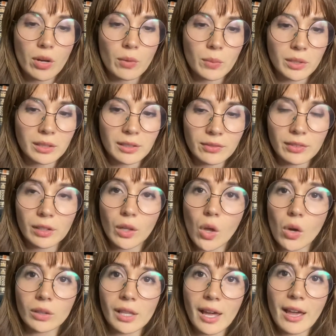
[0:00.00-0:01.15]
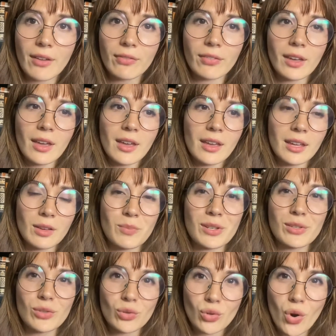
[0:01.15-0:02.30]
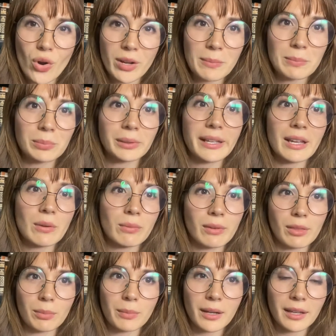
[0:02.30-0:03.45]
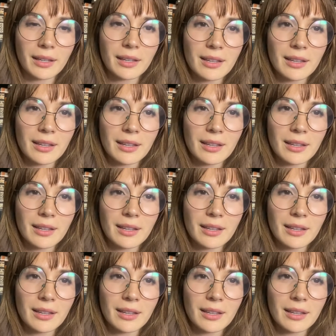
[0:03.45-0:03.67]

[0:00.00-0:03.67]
I want to live a long life and be strong and play with my